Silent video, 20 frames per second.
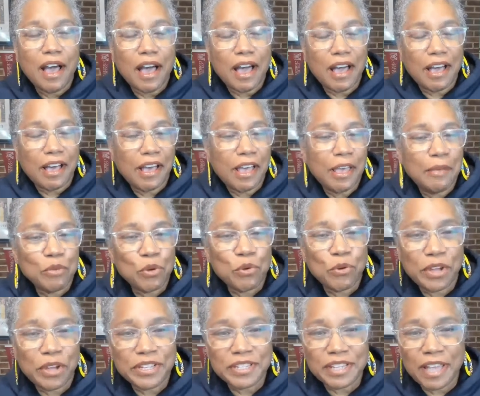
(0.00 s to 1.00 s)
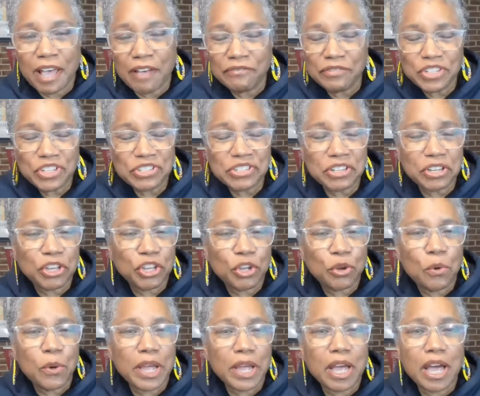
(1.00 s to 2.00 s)
I'm going to have just a
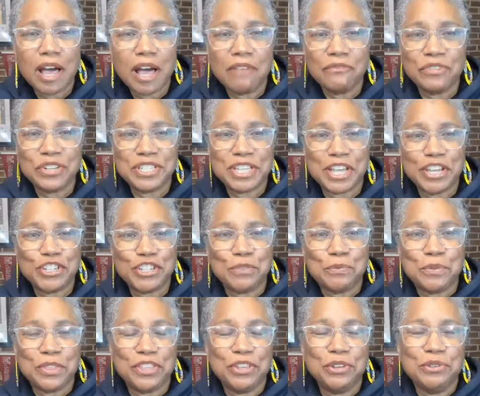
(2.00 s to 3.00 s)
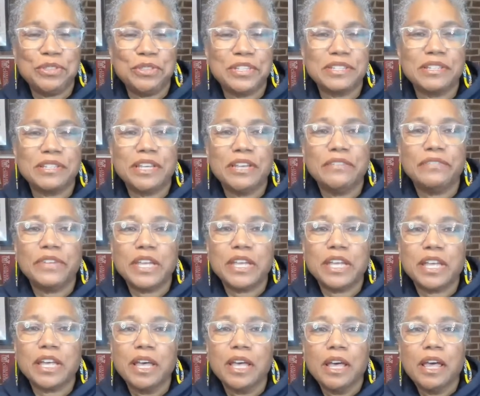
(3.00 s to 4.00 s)
quick conversation with you this
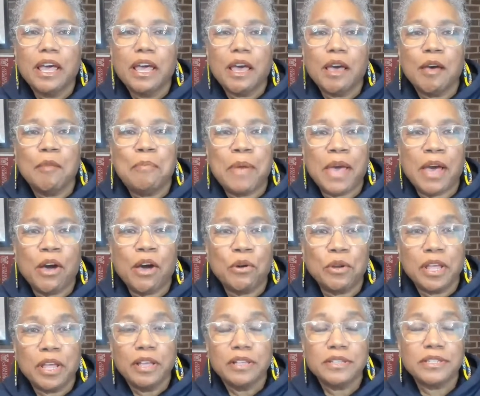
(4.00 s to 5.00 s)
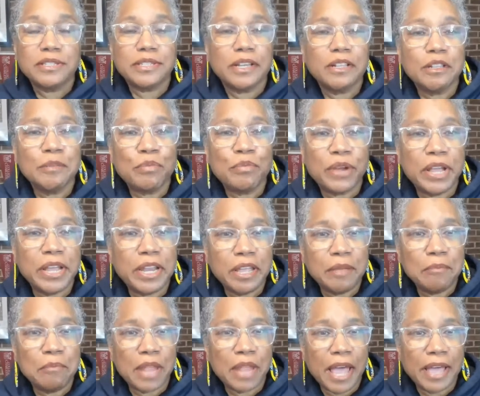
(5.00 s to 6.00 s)
evening about
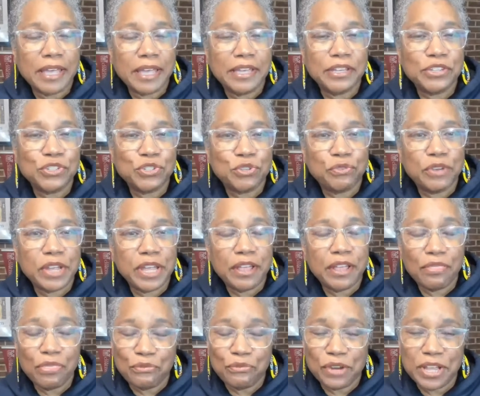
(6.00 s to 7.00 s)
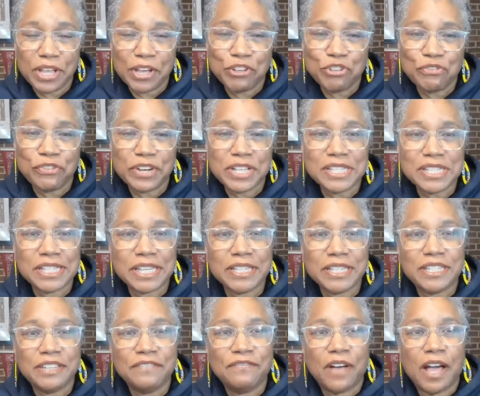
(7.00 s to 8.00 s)
celebrating Black history
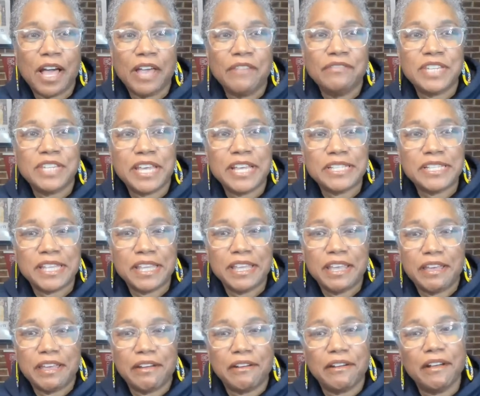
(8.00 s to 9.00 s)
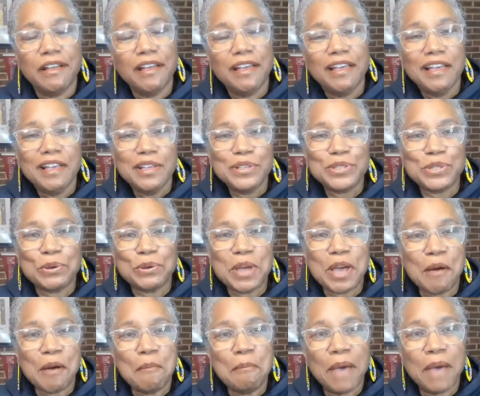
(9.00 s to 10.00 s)
365 days a year. So
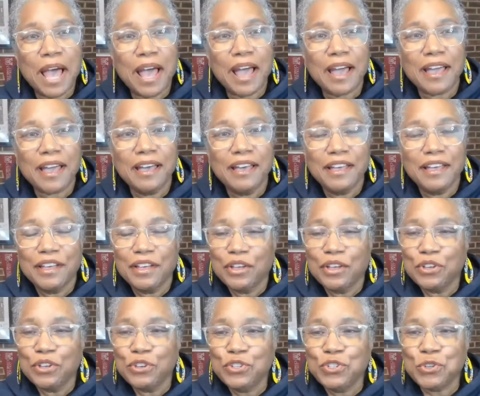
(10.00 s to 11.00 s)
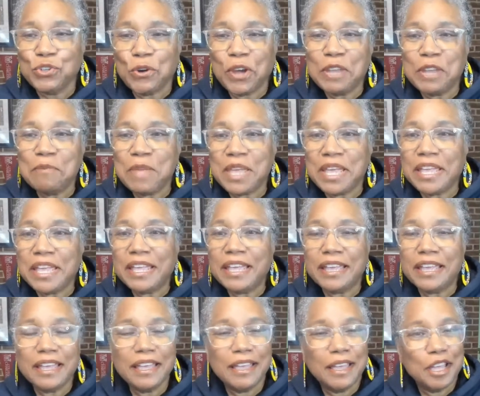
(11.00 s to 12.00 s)
come back, join me,
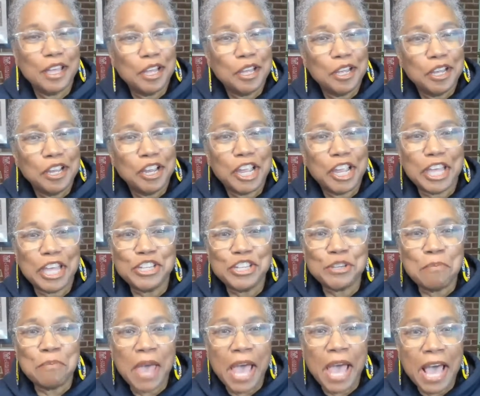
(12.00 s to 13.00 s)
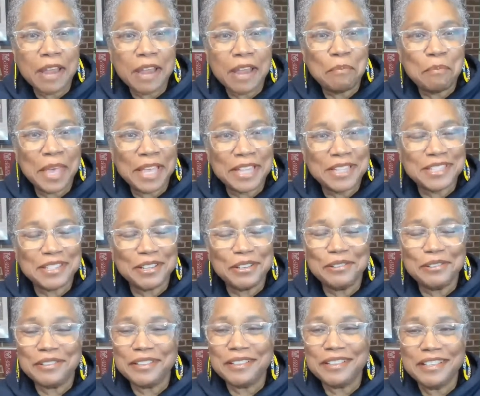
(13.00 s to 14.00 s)
get your pad and
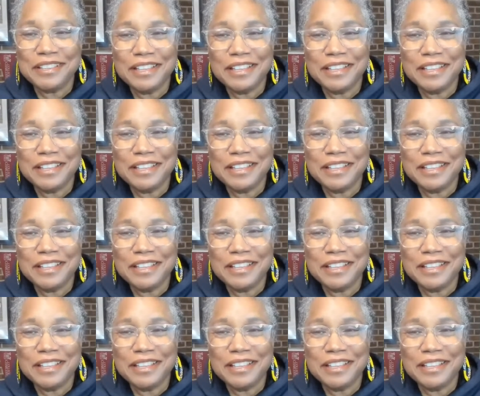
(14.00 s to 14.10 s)
pencil,